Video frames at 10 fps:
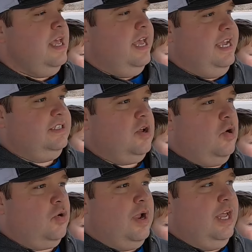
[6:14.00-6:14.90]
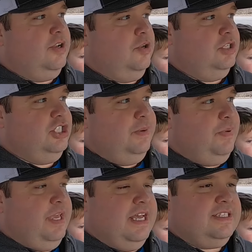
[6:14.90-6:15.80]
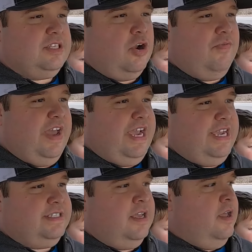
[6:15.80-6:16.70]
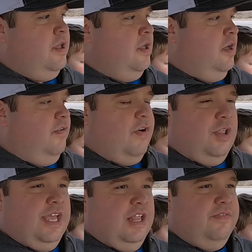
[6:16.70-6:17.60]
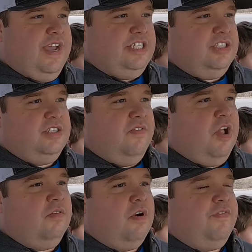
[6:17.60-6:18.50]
He is going around and doing GPS surveys of all the elevations of all of our